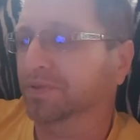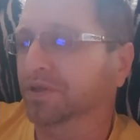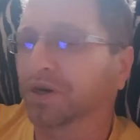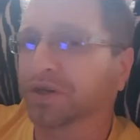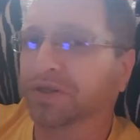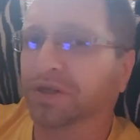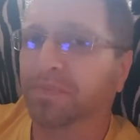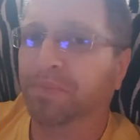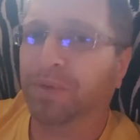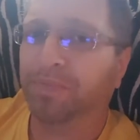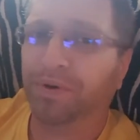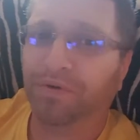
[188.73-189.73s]
there are some
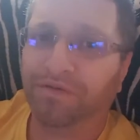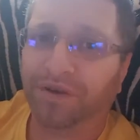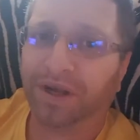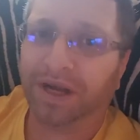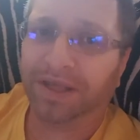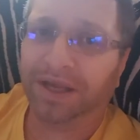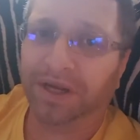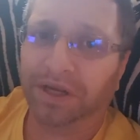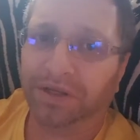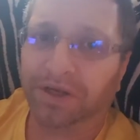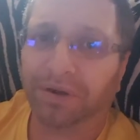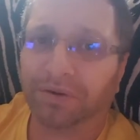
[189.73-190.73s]
people who feel like they need
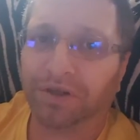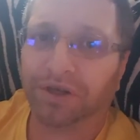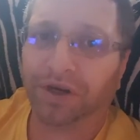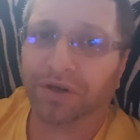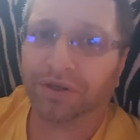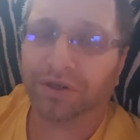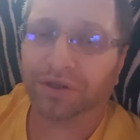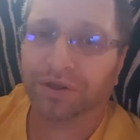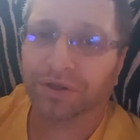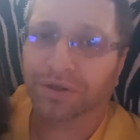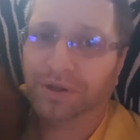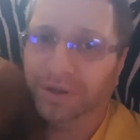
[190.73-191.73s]
to go to church
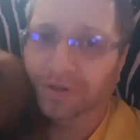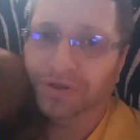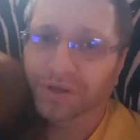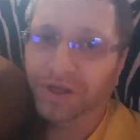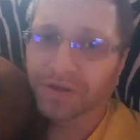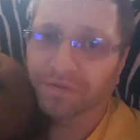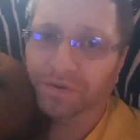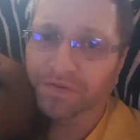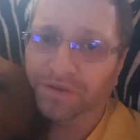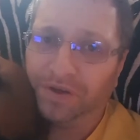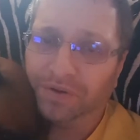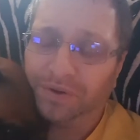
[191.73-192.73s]
to get
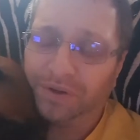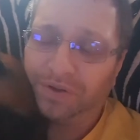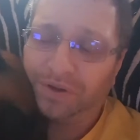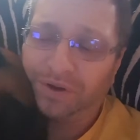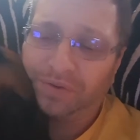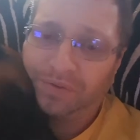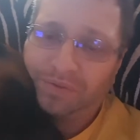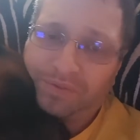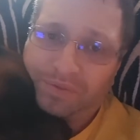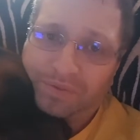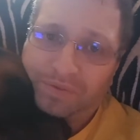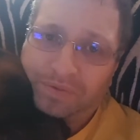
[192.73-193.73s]
fulfilled in their
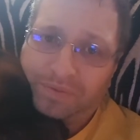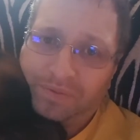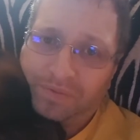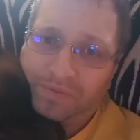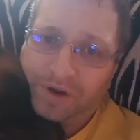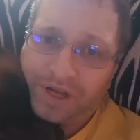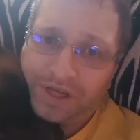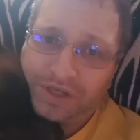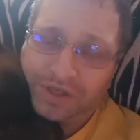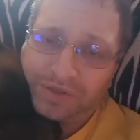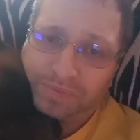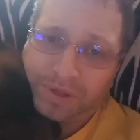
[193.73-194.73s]

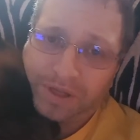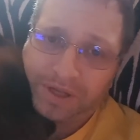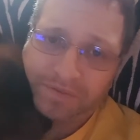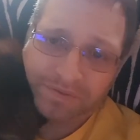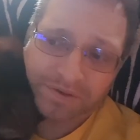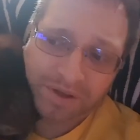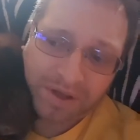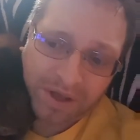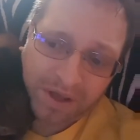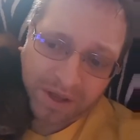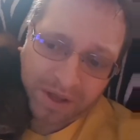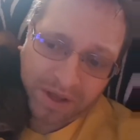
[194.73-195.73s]
religious beliefs
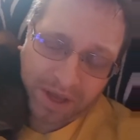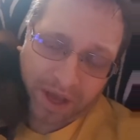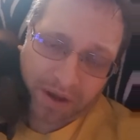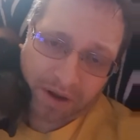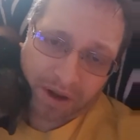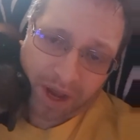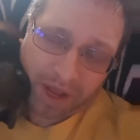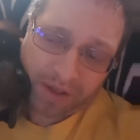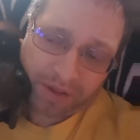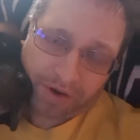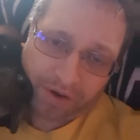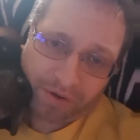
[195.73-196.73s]
and
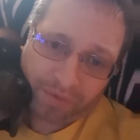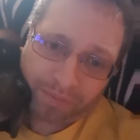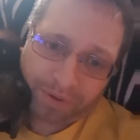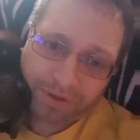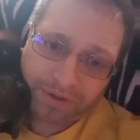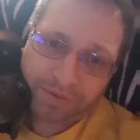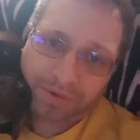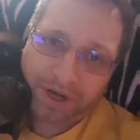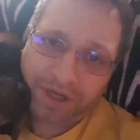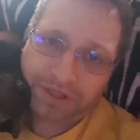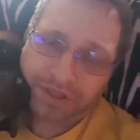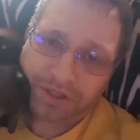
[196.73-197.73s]
and their own personal
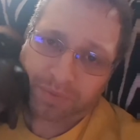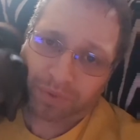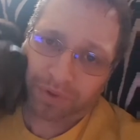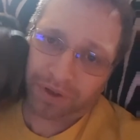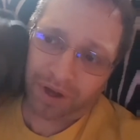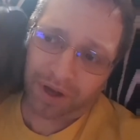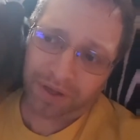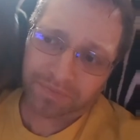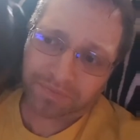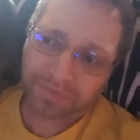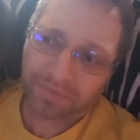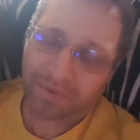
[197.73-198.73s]
relationship with God
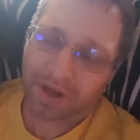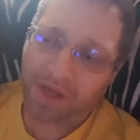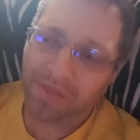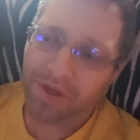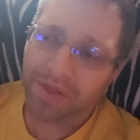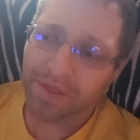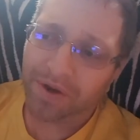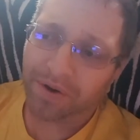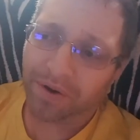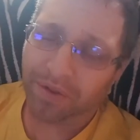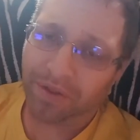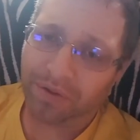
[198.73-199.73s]
and then
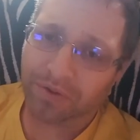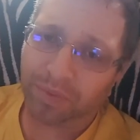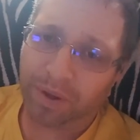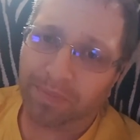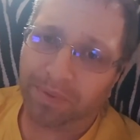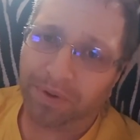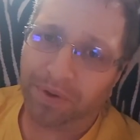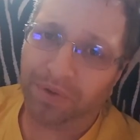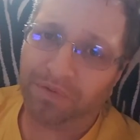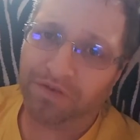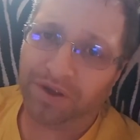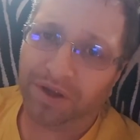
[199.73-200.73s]
there are those people who
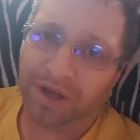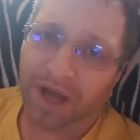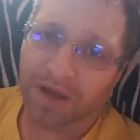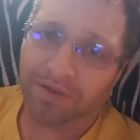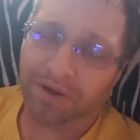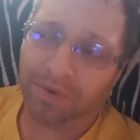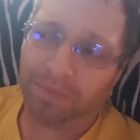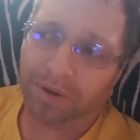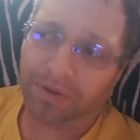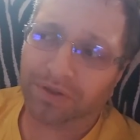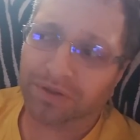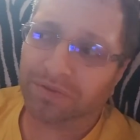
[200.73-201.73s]
feel like their
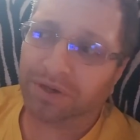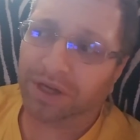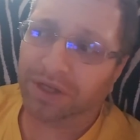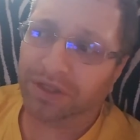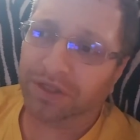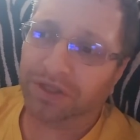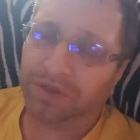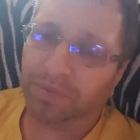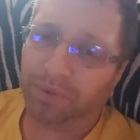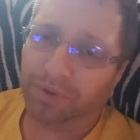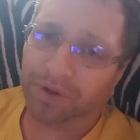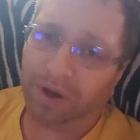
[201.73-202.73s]
personal relationship
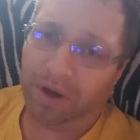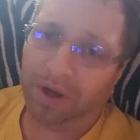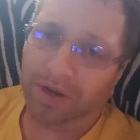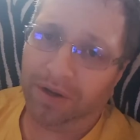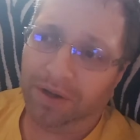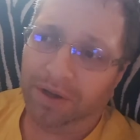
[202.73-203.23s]
with God